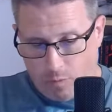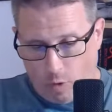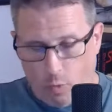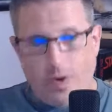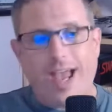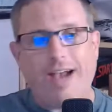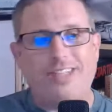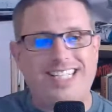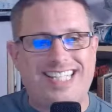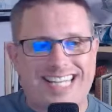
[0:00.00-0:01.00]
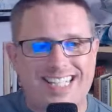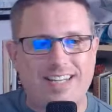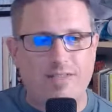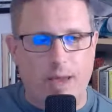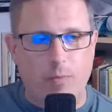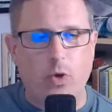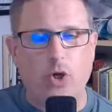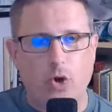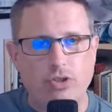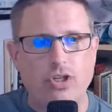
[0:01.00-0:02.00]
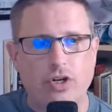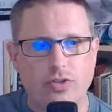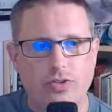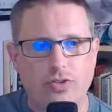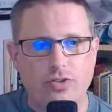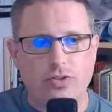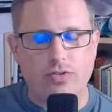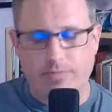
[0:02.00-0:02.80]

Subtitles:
we have 6 of them were gold shirts.